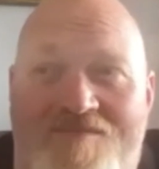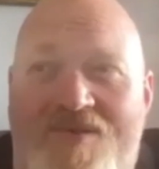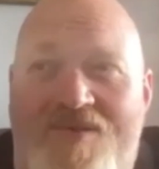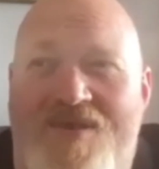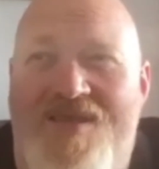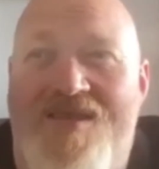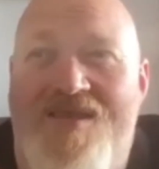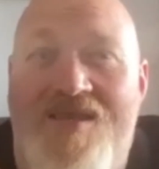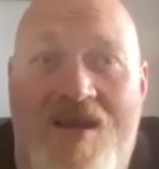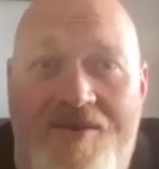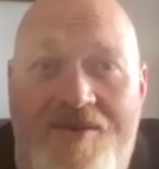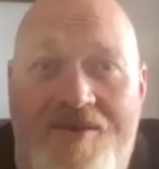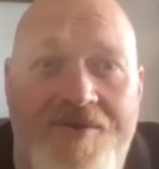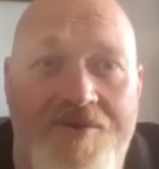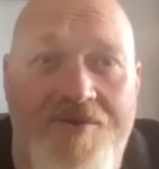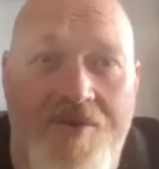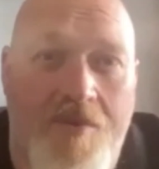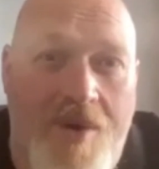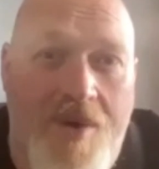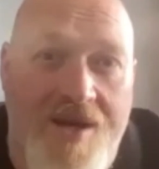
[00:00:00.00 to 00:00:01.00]
suffer
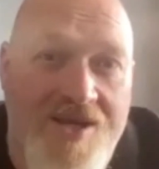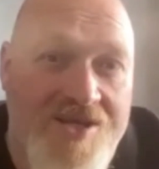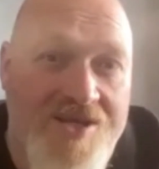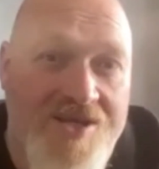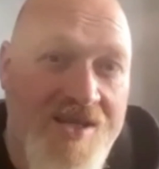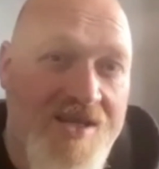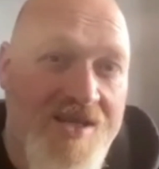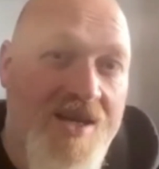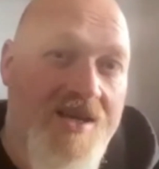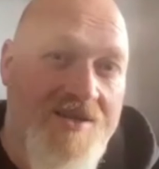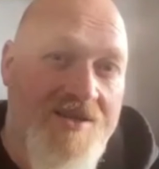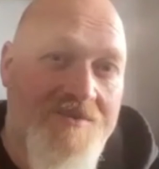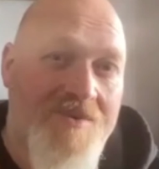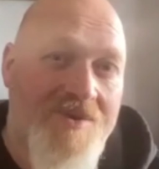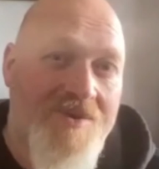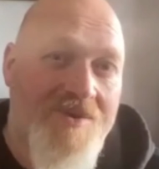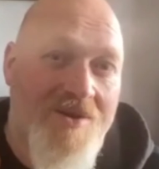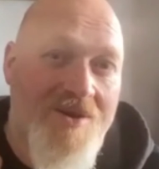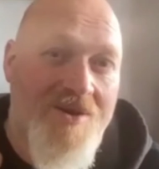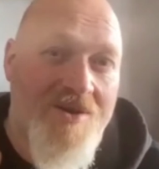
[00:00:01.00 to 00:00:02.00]
the way she does
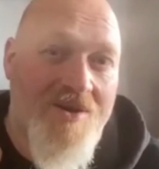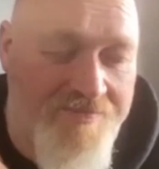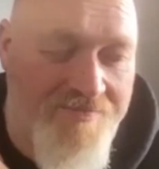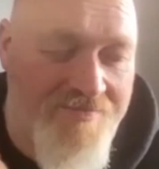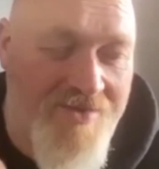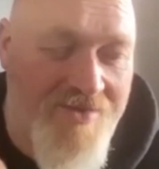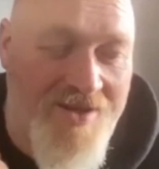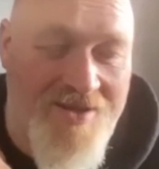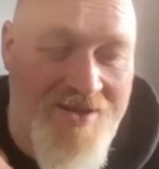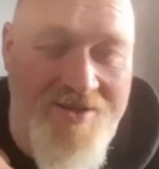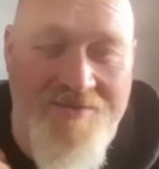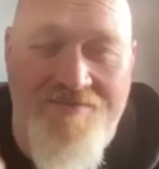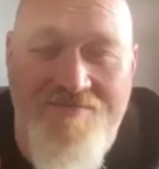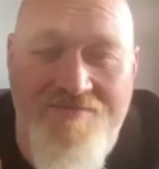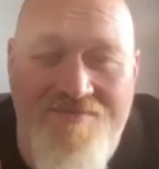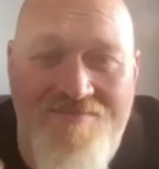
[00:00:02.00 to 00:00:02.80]
with her, you know,